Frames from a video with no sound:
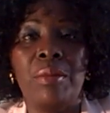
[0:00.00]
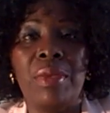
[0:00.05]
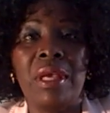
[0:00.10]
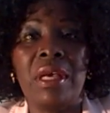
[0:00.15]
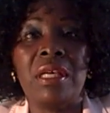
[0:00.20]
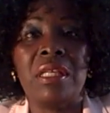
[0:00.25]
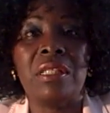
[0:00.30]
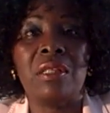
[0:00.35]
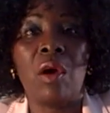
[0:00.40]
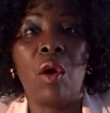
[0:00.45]

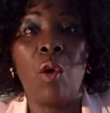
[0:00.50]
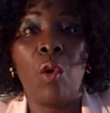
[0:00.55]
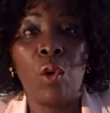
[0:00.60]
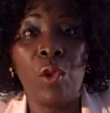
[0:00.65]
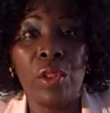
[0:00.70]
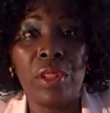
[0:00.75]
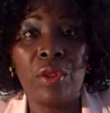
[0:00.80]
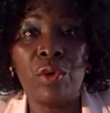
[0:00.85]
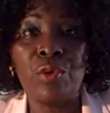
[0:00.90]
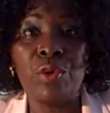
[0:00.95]
Because
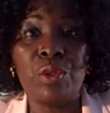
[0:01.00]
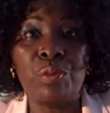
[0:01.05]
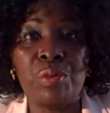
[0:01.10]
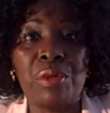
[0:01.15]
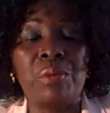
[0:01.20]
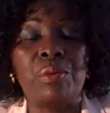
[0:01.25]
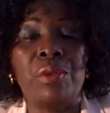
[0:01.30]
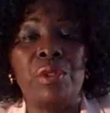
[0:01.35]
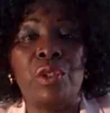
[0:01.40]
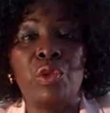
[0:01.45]
all those
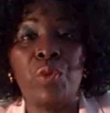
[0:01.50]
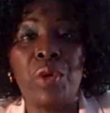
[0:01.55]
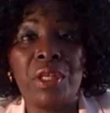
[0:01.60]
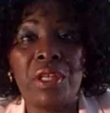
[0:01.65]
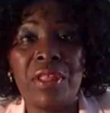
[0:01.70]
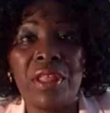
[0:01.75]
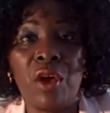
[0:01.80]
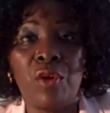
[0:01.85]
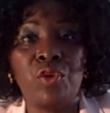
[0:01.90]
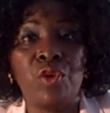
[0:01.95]
people, the
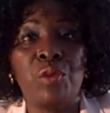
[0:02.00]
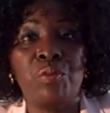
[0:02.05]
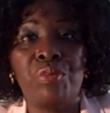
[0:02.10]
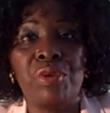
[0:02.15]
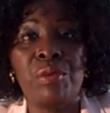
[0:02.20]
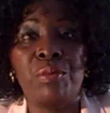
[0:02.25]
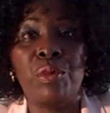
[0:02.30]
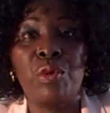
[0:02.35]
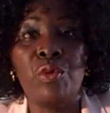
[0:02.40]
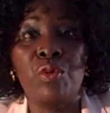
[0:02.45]

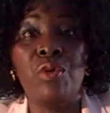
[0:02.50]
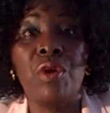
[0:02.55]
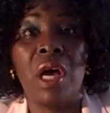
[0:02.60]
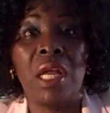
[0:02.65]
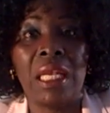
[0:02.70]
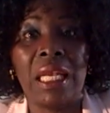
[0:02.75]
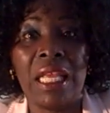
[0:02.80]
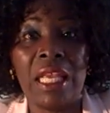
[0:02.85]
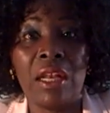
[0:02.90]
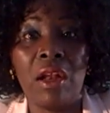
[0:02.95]
20,000 people who
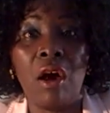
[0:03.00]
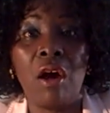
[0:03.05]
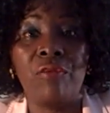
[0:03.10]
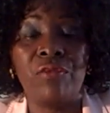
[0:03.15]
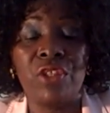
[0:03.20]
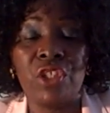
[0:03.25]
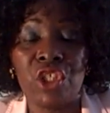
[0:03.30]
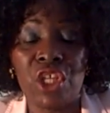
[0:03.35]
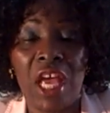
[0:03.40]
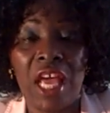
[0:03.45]
got laid
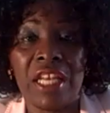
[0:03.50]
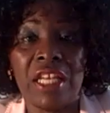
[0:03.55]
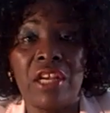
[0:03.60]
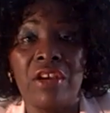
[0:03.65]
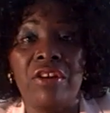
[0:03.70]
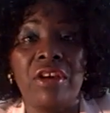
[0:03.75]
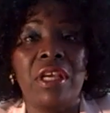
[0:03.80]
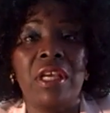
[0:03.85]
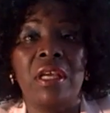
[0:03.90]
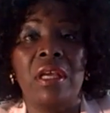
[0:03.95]
off in
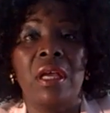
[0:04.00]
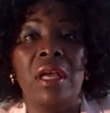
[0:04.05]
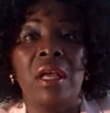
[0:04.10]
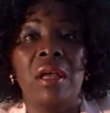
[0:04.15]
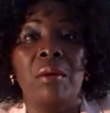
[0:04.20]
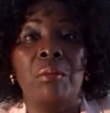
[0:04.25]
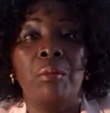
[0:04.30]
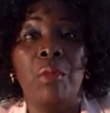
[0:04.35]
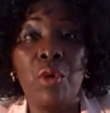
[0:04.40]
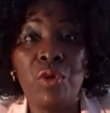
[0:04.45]
January,
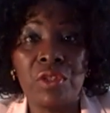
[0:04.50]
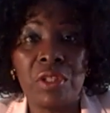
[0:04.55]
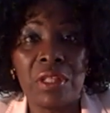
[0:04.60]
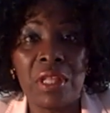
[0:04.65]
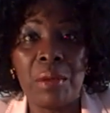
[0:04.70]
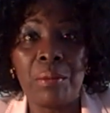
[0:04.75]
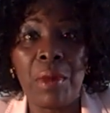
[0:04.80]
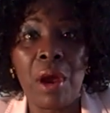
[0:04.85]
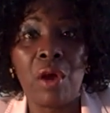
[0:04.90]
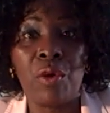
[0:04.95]
most
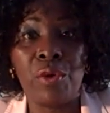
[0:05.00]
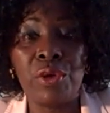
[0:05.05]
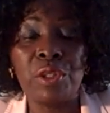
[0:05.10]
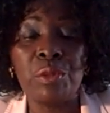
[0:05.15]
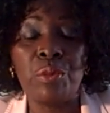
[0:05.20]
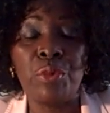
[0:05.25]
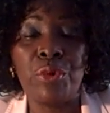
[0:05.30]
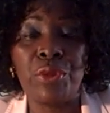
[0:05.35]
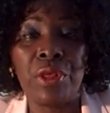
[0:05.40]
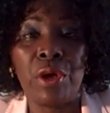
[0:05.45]
of them are
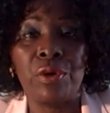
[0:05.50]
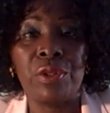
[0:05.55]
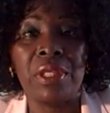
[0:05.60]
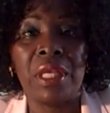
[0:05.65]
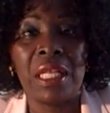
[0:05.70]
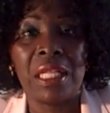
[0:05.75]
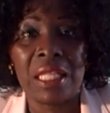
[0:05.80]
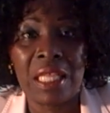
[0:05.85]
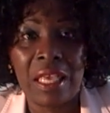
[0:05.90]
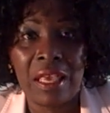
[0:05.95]
going to be
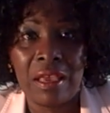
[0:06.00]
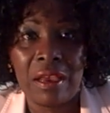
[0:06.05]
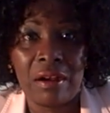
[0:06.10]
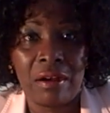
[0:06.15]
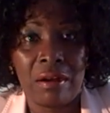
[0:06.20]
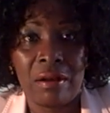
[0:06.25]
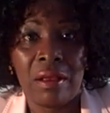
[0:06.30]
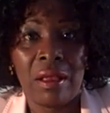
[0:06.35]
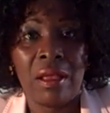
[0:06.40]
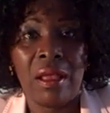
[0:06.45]
without health
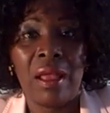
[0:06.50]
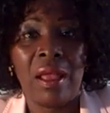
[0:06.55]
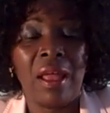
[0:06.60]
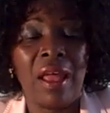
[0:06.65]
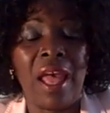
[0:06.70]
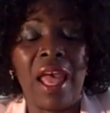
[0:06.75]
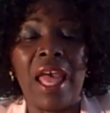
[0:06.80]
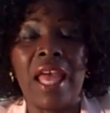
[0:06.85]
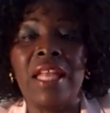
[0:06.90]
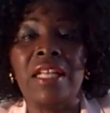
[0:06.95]
care.
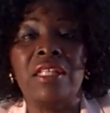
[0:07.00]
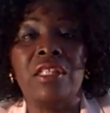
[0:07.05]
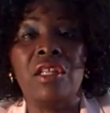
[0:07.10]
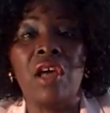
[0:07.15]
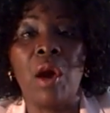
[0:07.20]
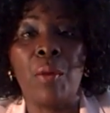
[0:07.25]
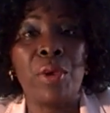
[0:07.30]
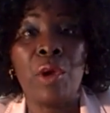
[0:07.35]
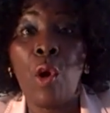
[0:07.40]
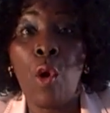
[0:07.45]

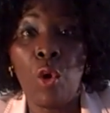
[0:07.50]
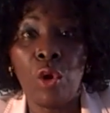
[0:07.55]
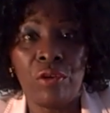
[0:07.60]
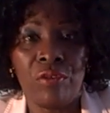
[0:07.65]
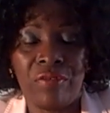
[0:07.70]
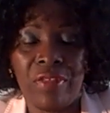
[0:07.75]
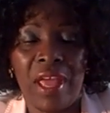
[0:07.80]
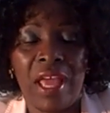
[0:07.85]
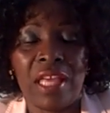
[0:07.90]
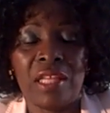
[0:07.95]
And topping
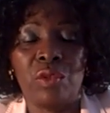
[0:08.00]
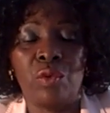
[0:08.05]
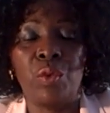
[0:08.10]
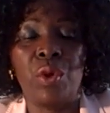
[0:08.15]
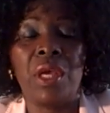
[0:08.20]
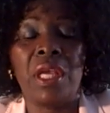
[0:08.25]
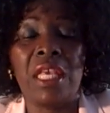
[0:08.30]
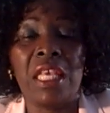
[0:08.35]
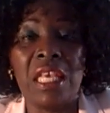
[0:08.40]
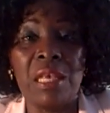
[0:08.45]
all of that,
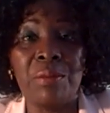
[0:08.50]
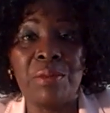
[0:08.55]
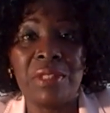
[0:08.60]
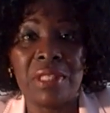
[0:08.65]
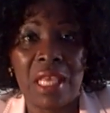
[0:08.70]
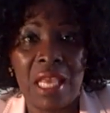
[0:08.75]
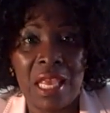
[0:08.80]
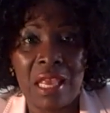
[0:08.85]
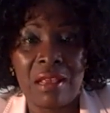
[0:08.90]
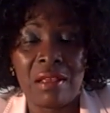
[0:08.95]
we
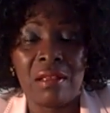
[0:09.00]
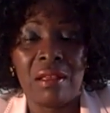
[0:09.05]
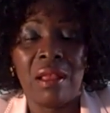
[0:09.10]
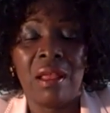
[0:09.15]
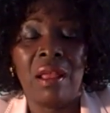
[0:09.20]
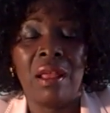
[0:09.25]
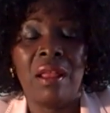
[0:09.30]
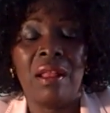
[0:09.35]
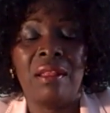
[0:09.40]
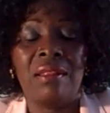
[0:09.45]
keep saying
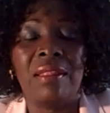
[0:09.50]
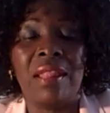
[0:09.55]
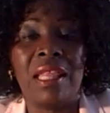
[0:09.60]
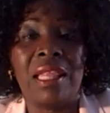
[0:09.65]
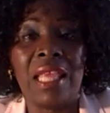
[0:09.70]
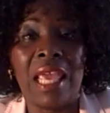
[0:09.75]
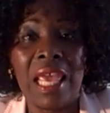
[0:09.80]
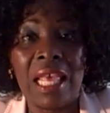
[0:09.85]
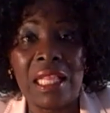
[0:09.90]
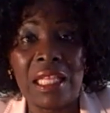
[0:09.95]

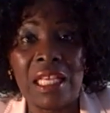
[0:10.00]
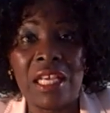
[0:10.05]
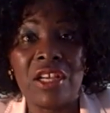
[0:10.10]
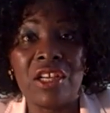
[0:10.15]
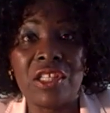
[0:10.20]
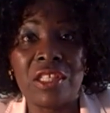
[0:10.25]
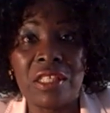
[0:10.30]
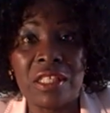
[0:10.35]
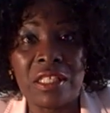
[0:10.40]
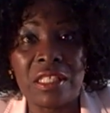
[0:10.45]
that the health
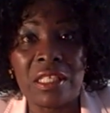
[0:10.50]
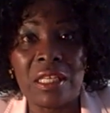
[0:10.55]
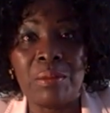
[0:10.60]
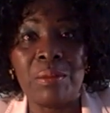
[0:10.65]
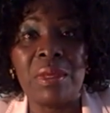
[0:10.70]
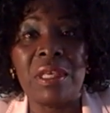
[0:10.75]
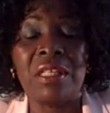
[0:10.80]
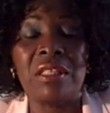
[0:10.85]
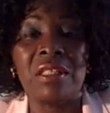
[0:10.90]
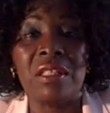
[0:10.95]
care
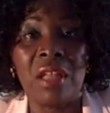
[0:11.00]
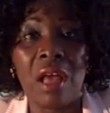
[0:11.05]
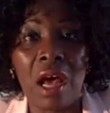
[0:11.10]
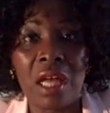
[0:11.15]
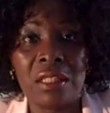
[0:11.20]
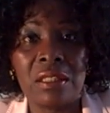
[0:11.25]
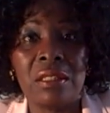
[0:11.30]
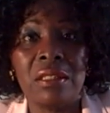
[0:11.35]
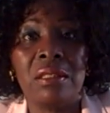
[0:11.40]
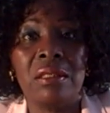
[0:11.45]
system is
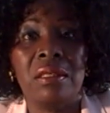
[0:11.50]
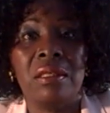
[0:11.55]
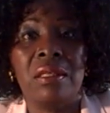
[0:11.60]
not